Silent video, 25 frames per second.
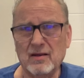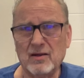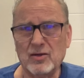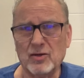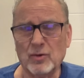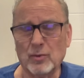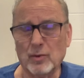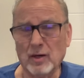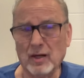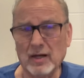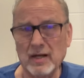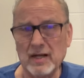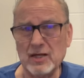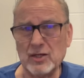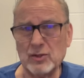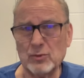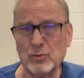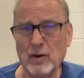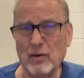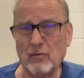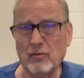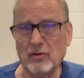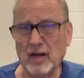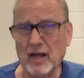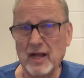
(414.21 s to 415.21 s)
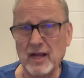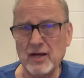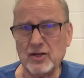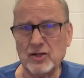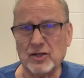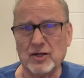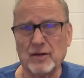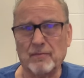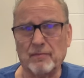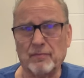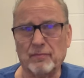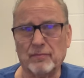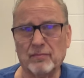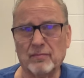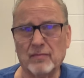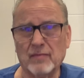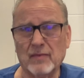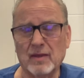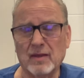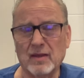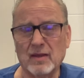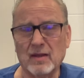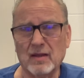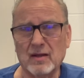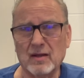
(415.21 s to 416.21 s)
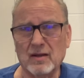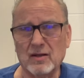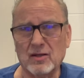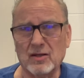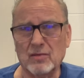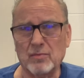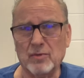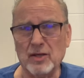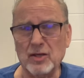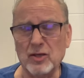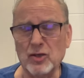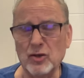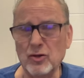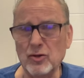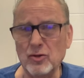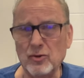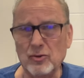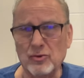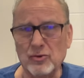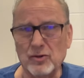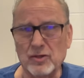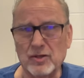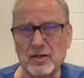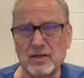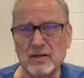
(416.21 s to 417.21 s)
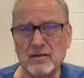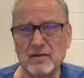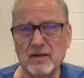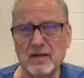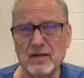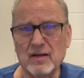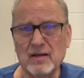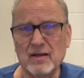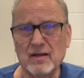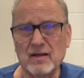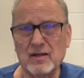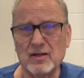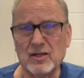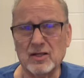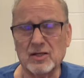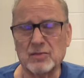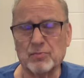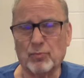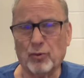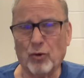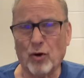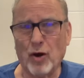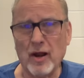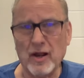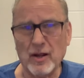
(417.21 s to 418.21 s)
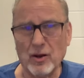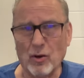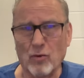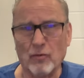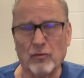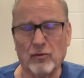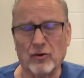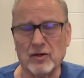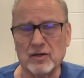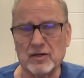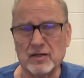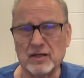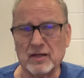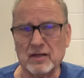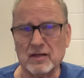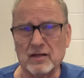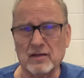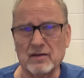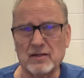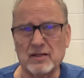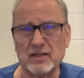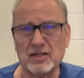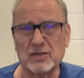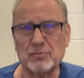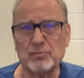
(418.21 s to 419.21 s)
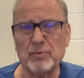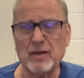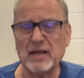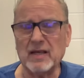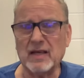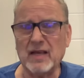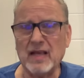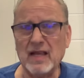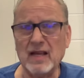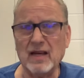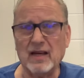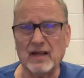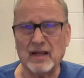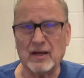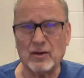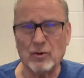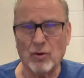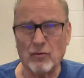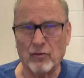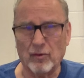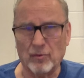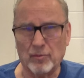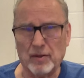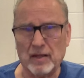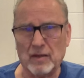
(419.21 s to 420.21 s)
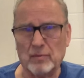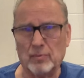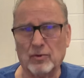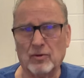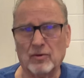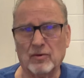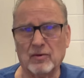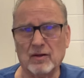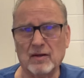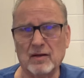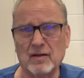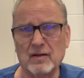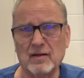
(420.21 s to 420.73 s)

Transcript: to release revelation, to be used, to pray over, to speak healing over people.